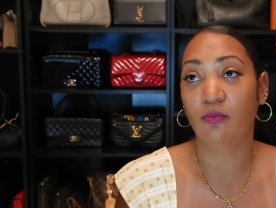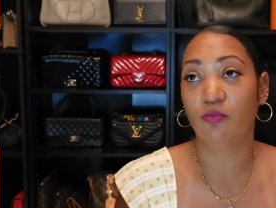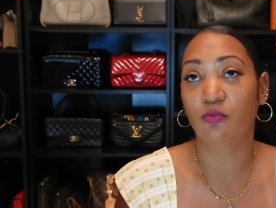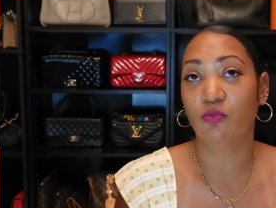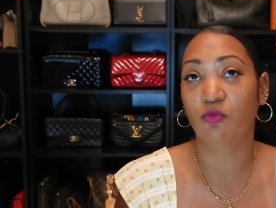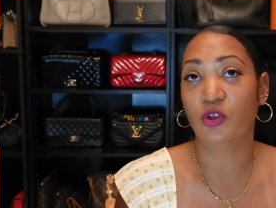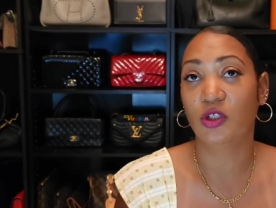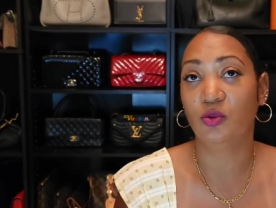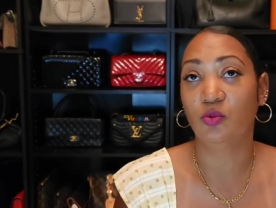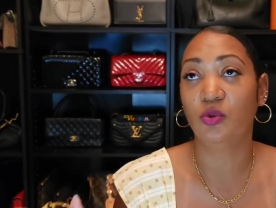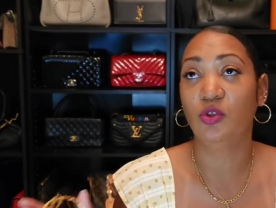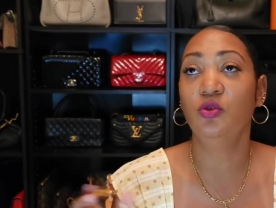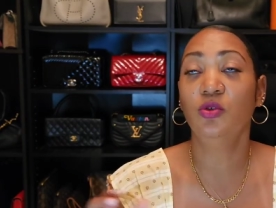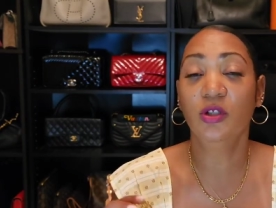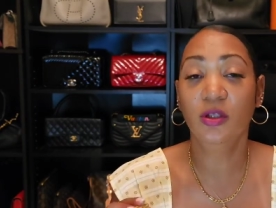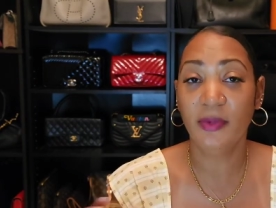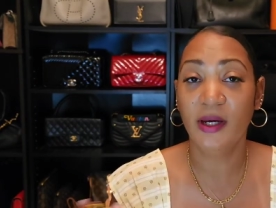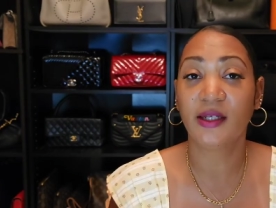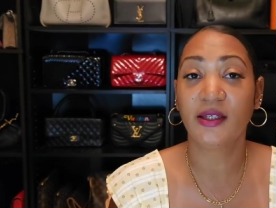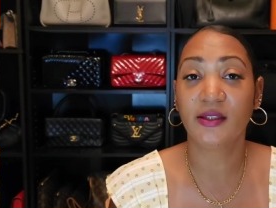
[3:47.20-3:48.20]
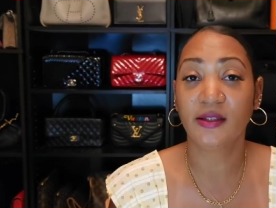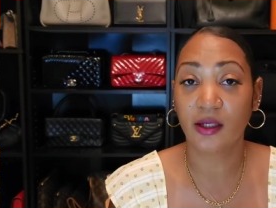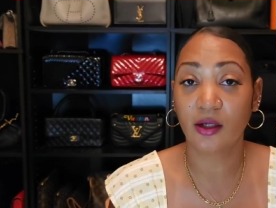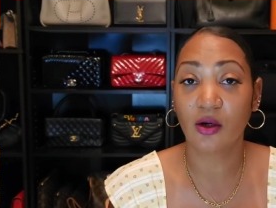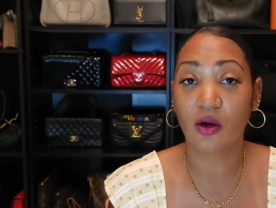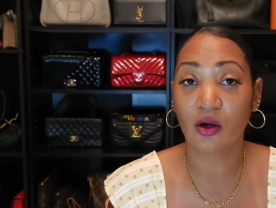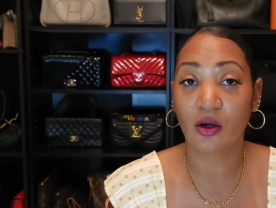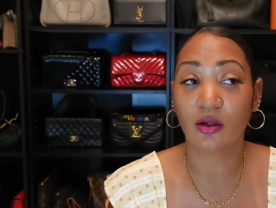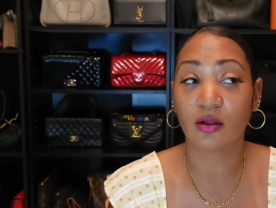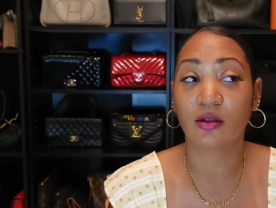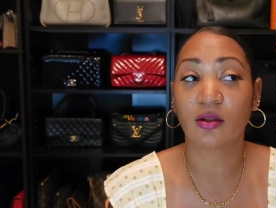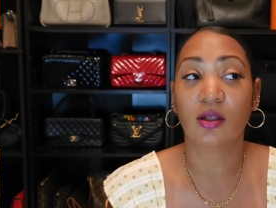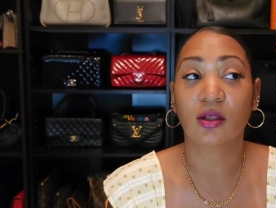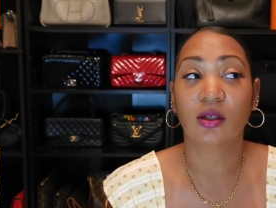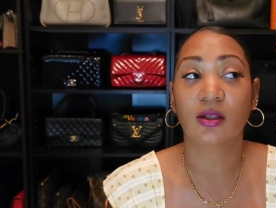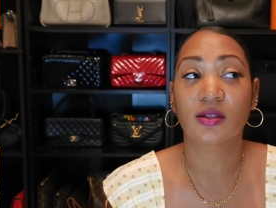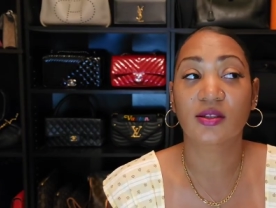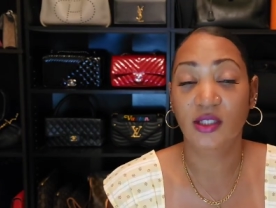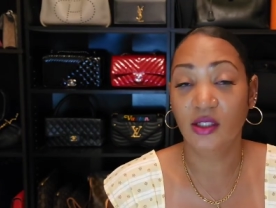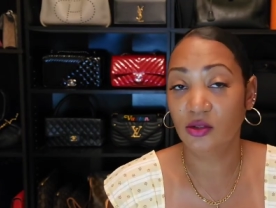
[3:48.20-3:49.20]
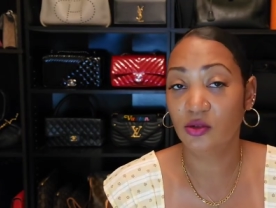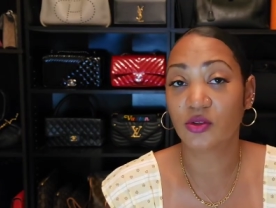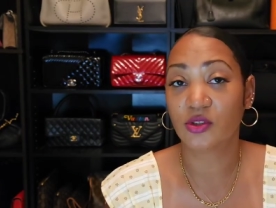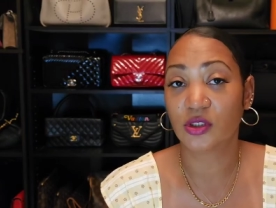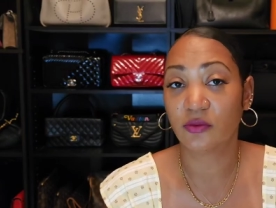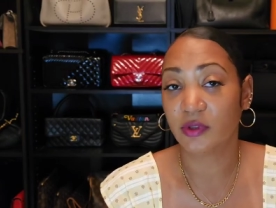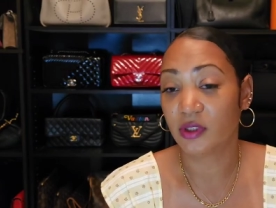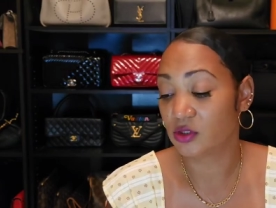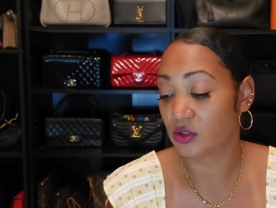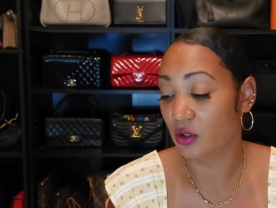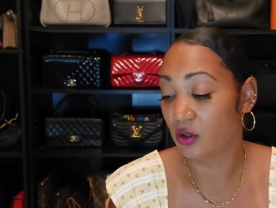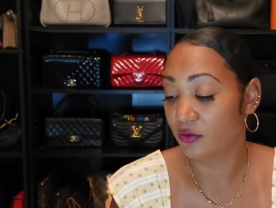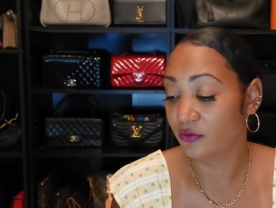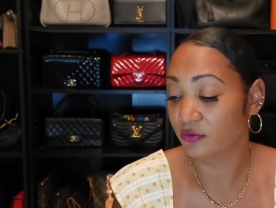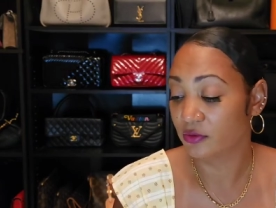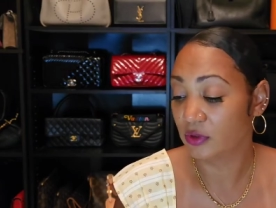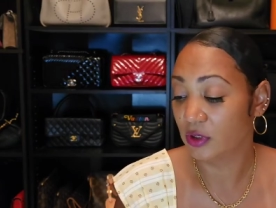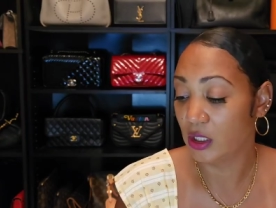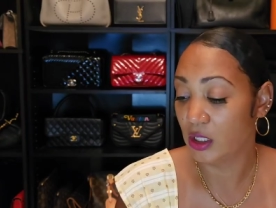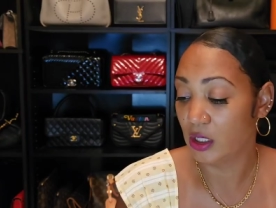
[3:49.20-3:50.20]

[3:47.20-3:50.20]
When you get back in that car, take those earrings off.